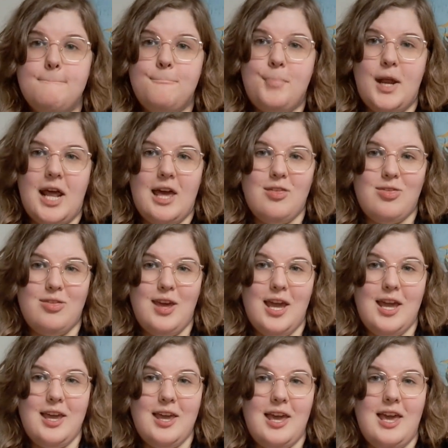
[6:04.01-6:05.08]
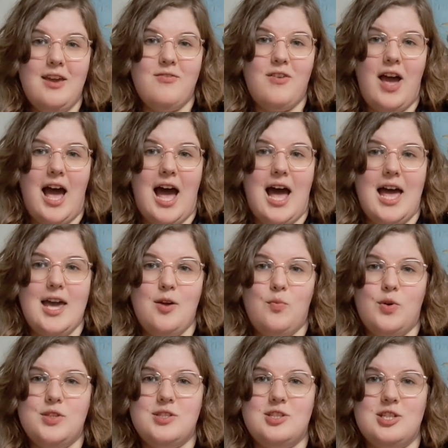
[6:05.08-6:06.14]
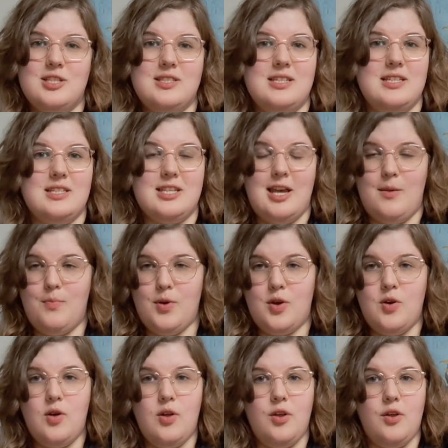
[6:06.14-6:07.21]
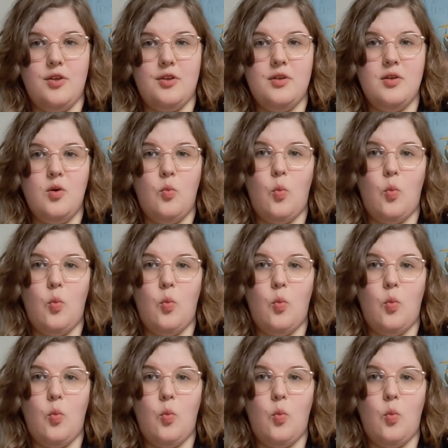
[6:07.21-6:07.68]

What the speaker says: But I think if I was just a typical